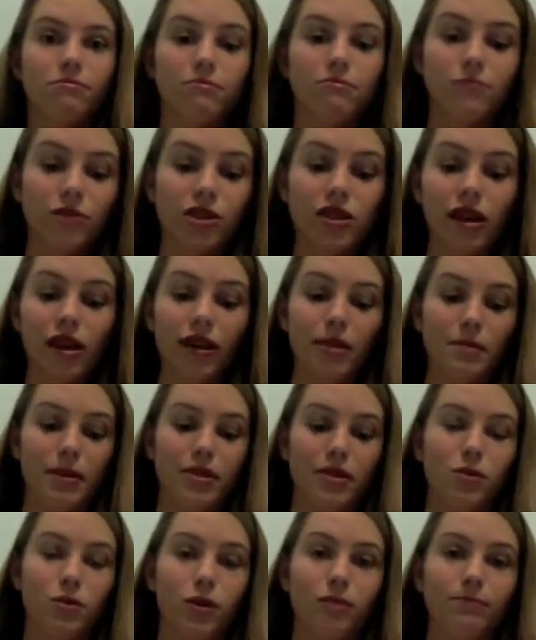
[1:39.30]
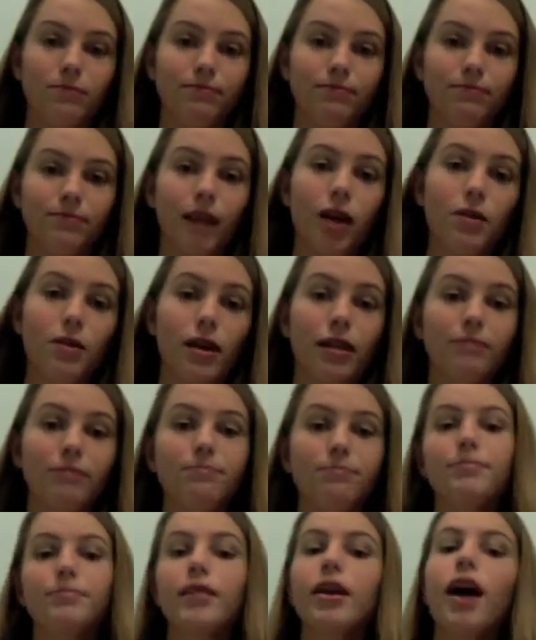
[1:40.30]
she's not gonna be at the tour. Oh well.
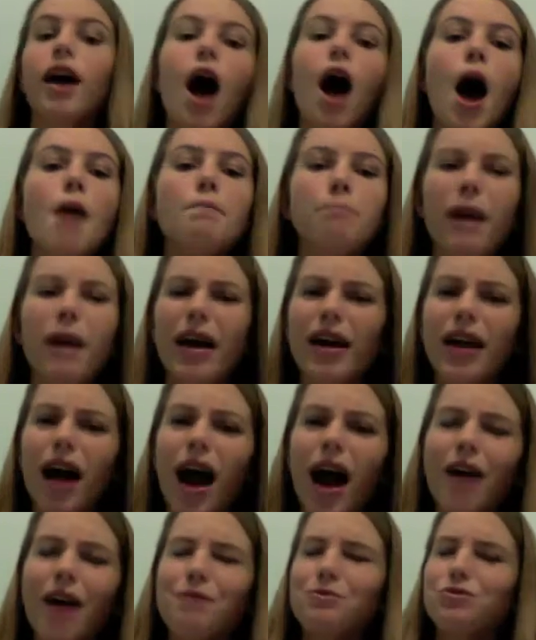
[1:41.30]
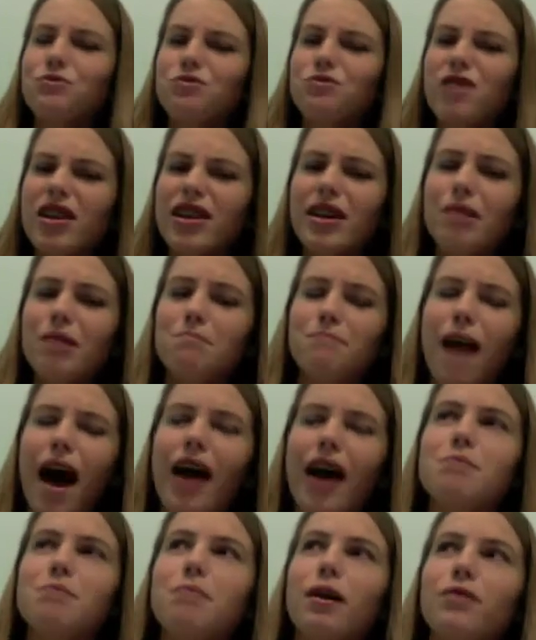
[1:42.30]
But I was really
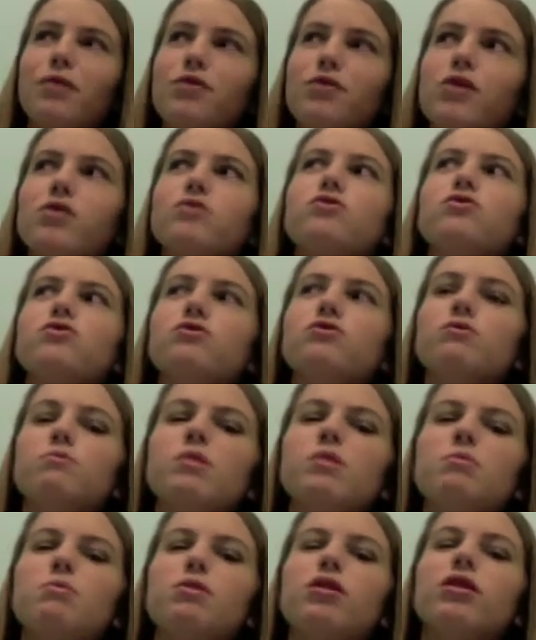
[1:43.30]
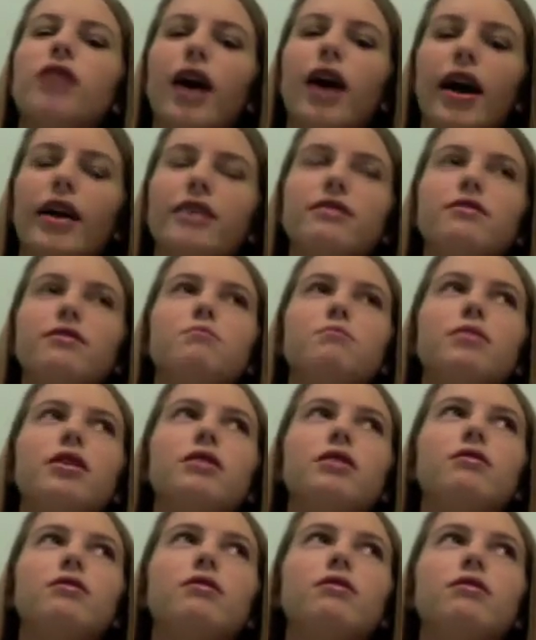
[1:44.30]
mad about those news people lying to
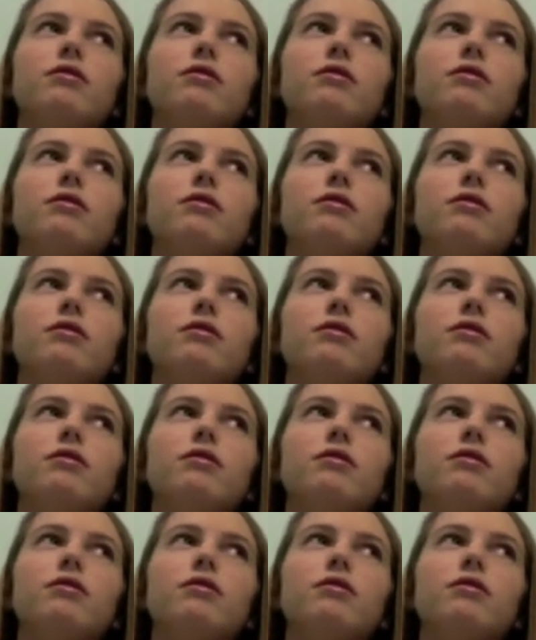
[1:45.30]
me.